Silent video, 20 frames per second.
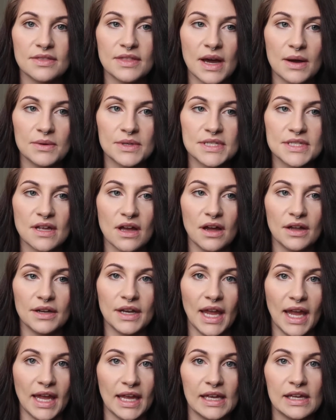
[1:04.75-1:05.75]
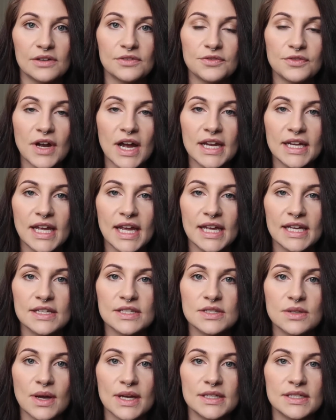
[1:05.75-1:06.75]
That was on a Friday,
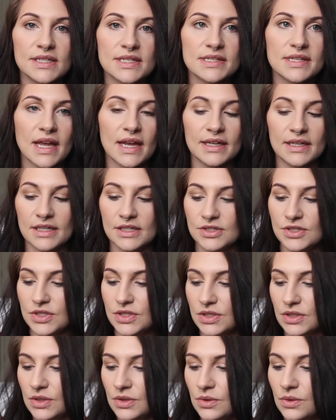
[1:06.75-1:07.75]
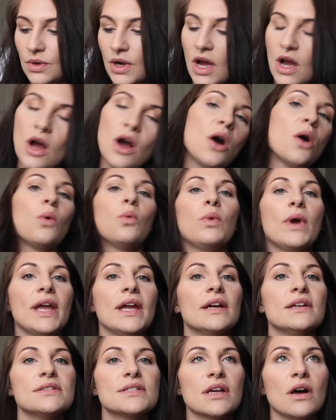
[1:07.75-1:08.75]
so I decided to
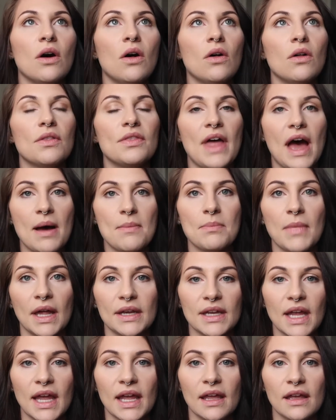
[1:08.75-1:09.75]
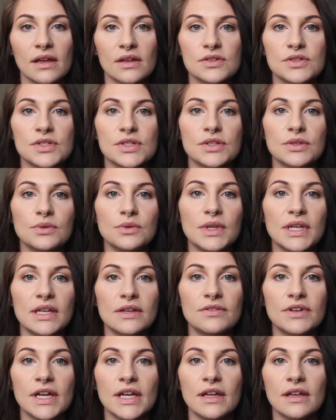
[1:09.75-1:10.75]
wait until that Monday to
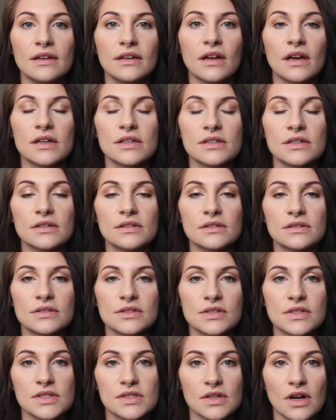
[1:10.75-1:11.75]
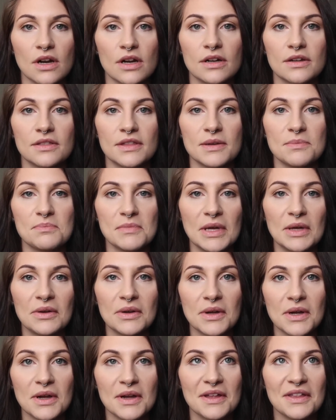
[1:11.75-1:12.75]
even start the
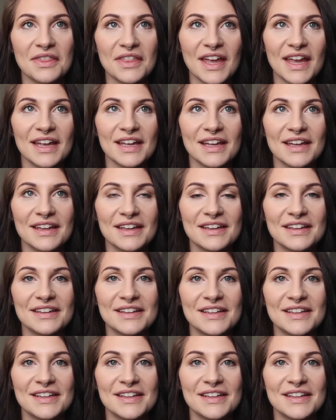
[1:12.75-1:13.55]
milk thing,